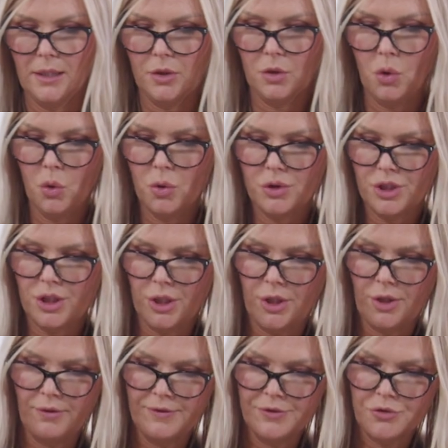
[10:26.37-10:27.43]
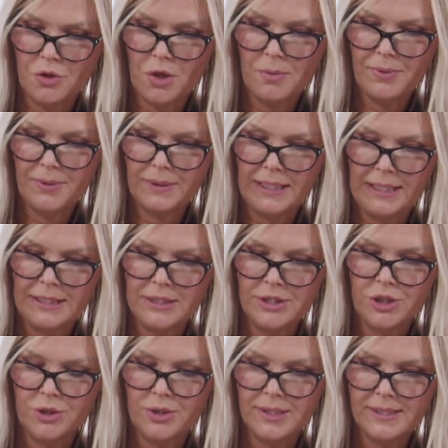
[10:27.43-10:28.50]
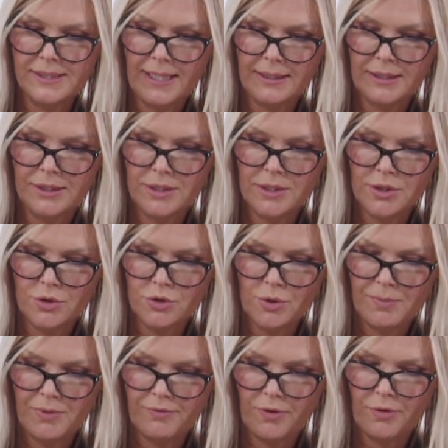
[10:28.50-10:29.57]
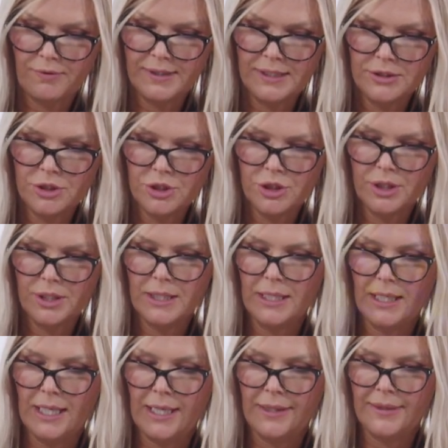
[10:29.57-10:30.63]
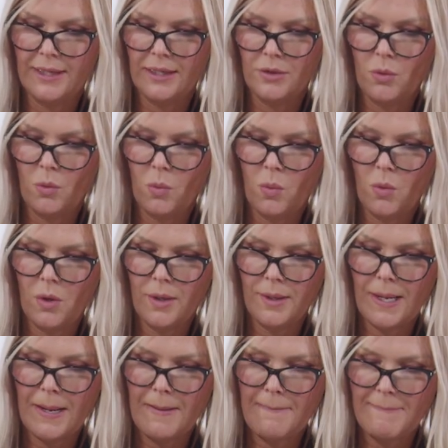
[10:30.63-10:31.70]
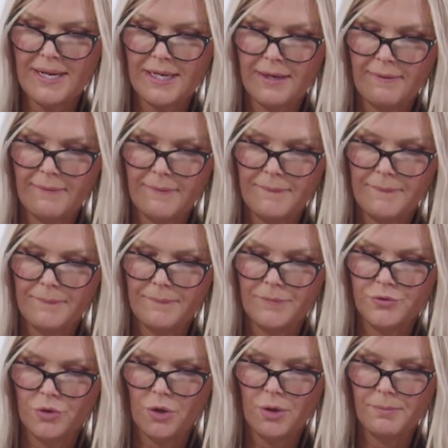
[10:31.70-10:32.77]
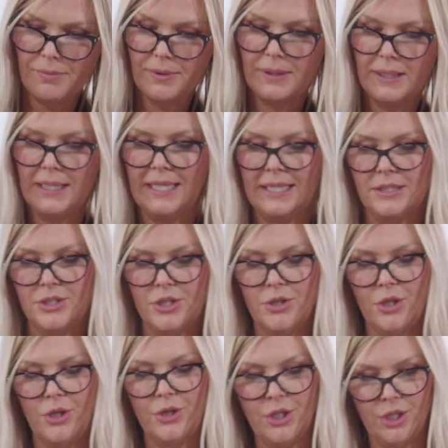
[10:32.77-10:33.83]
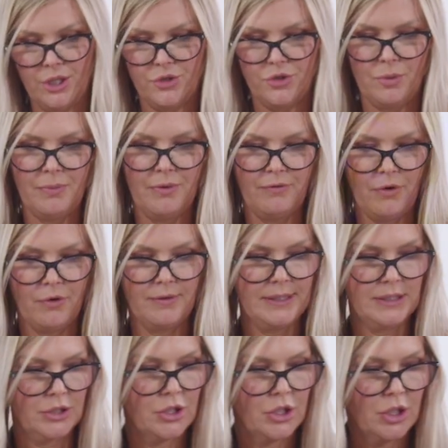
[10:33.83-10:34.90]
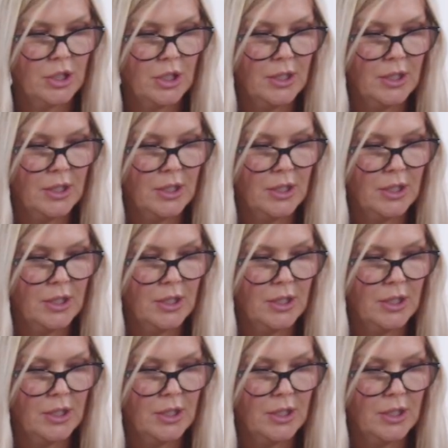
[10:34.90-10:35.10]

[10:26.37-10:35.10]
quarter of a drop into the second drop of orange, and then one big drop into the third drop of orange.